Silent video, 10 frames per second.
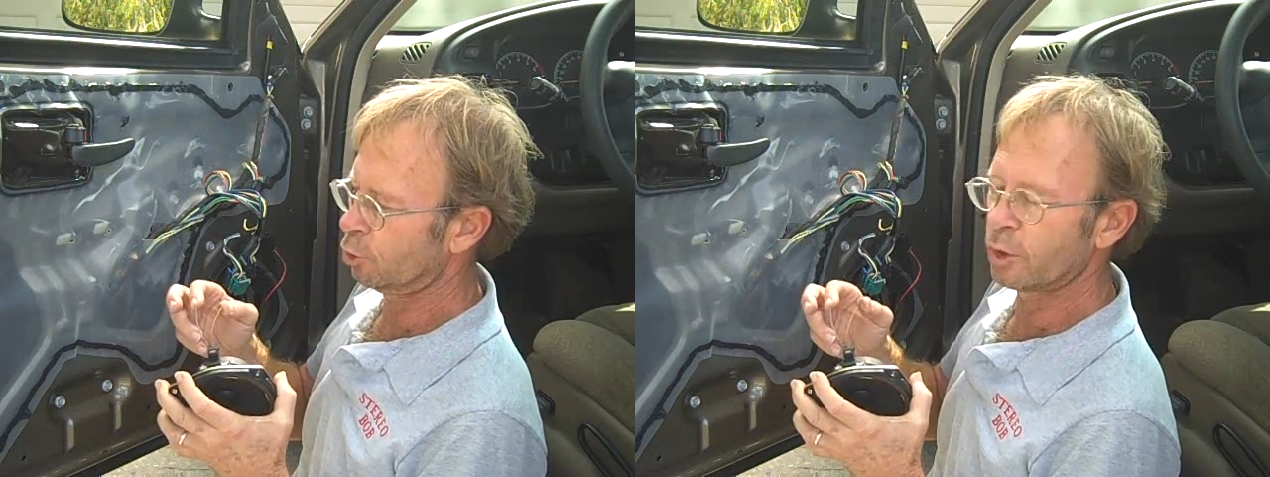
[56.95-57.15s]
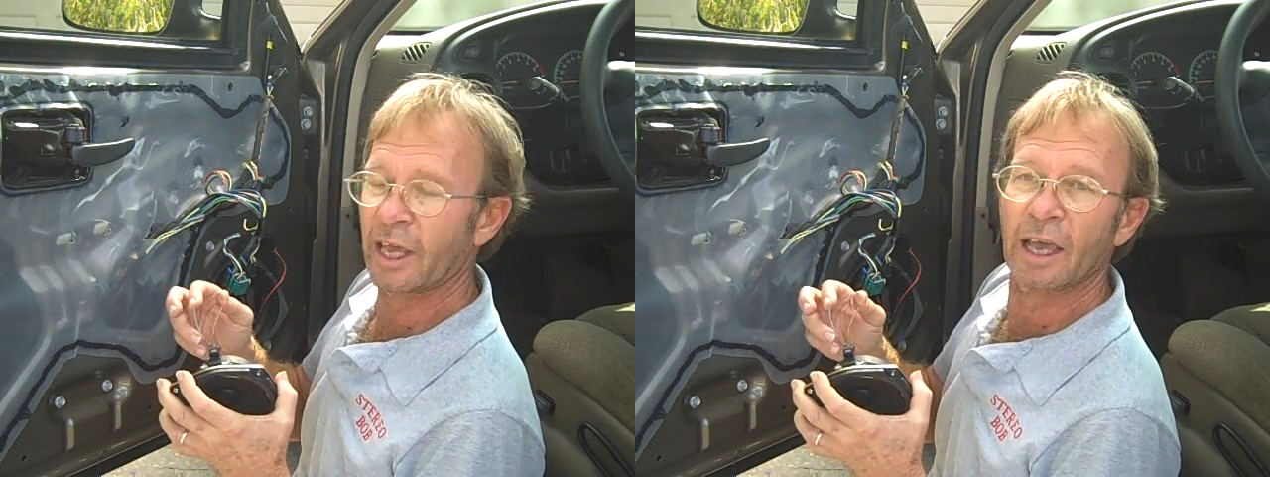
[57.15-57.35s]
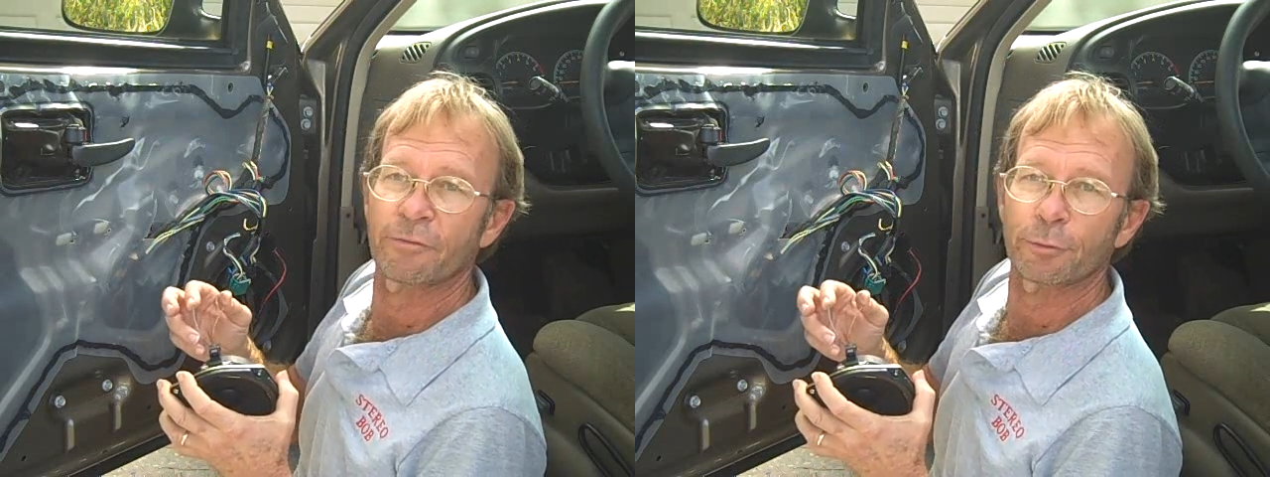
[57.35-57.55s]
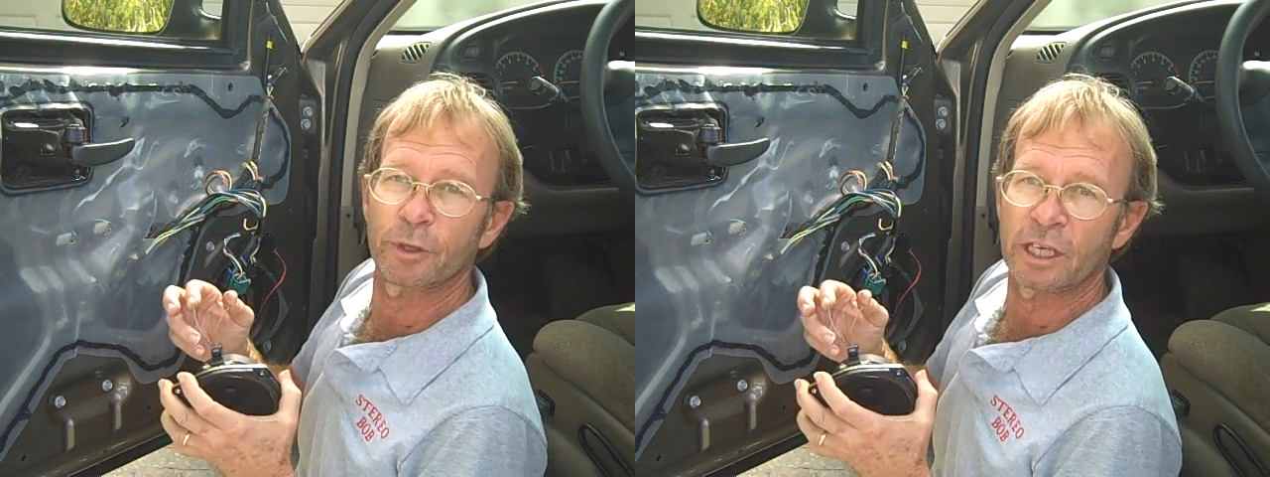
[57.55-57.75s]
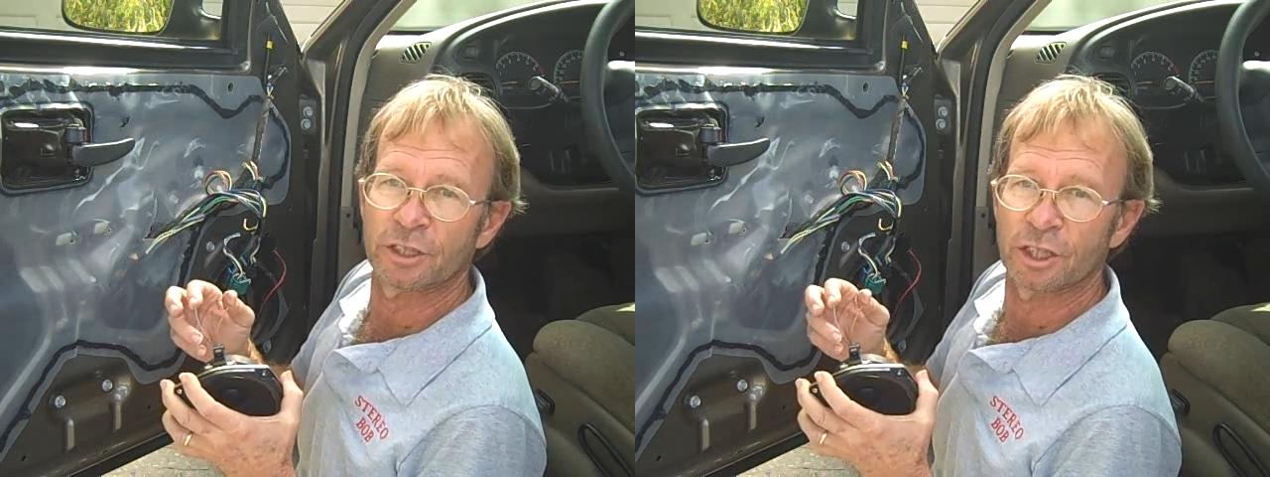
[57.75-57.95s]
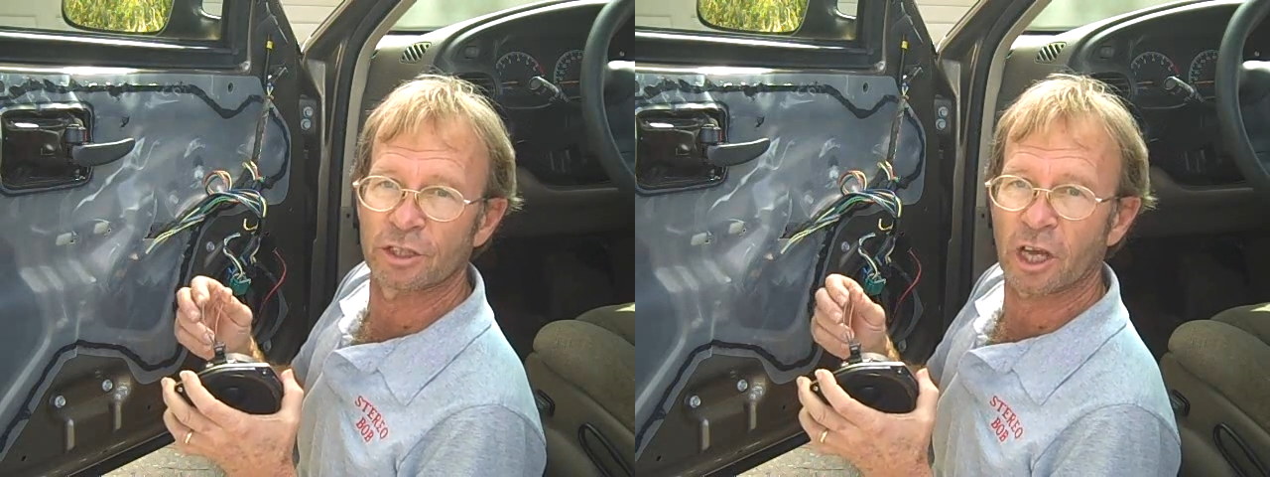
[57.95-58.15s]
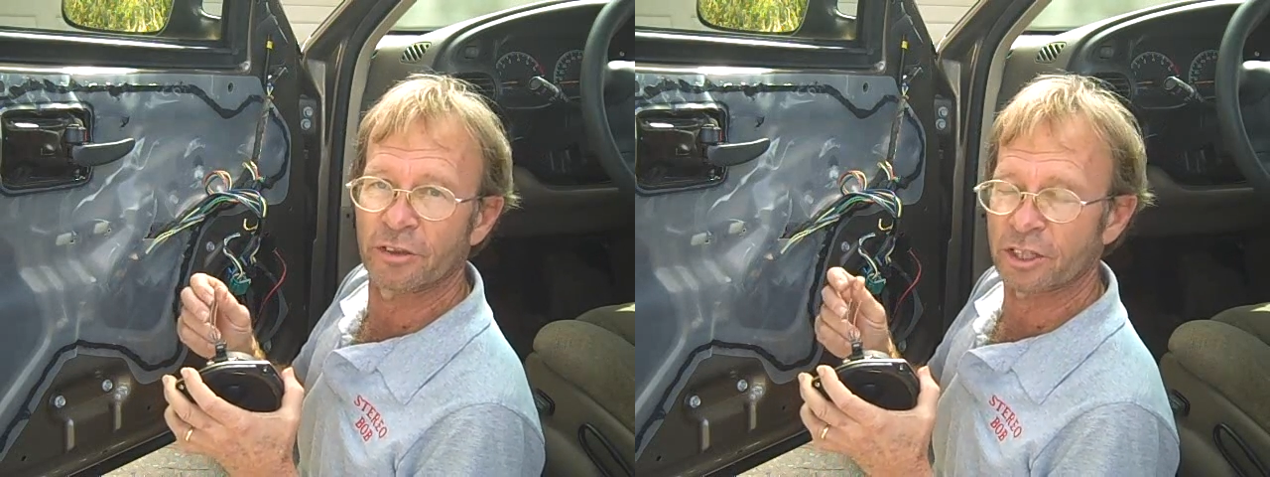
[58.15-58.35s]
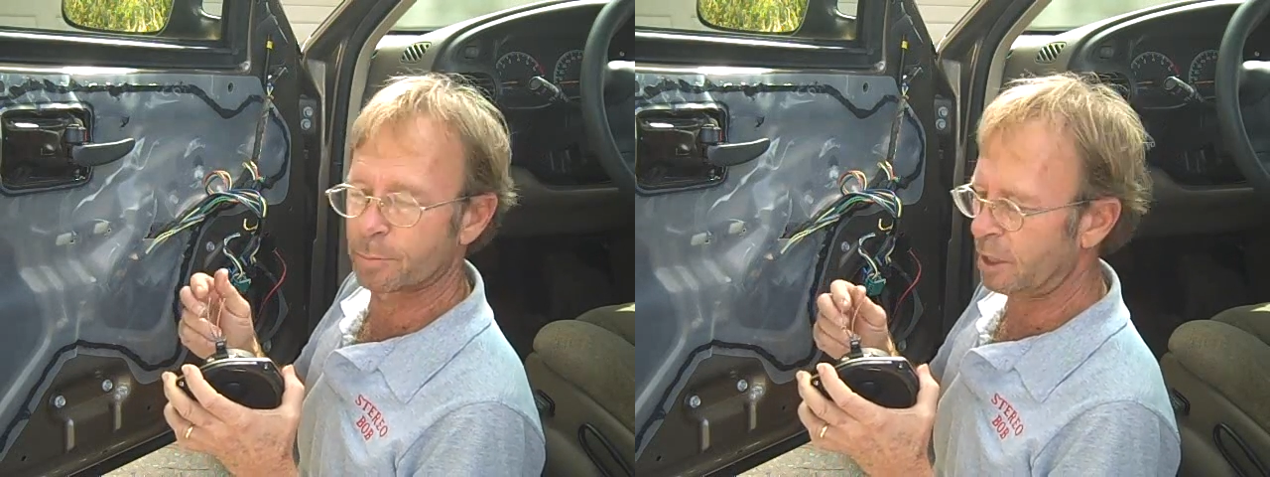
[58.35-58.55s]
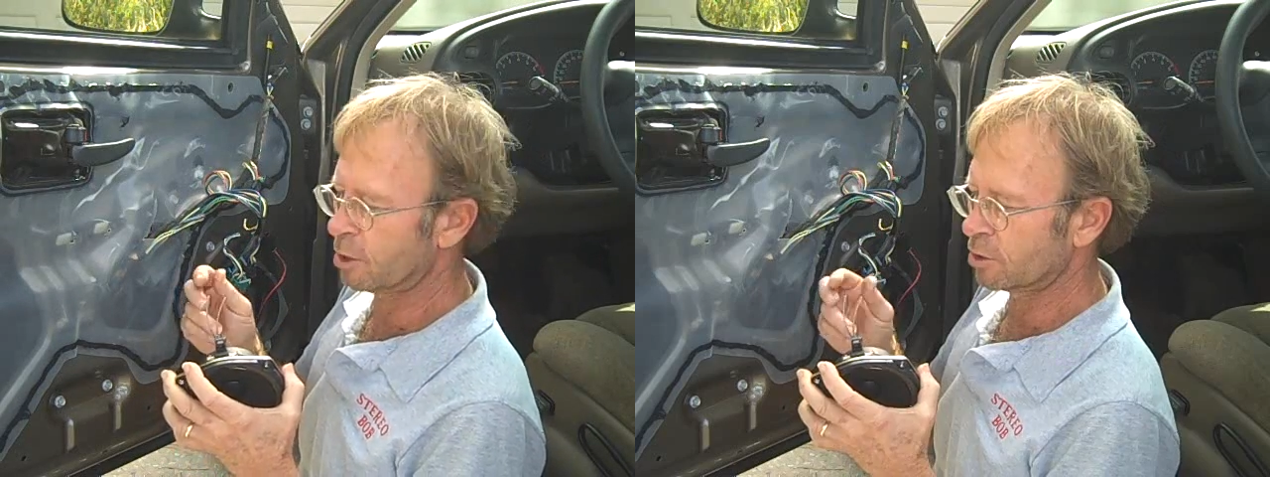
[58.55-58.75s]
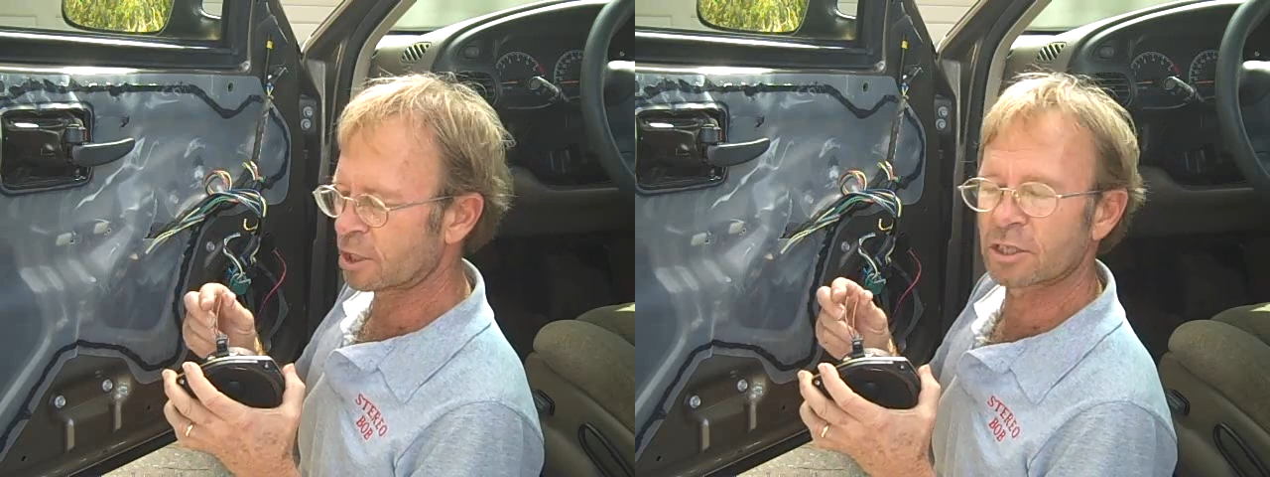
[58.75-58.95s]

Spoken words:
2.5 to 3 inches on the speakers.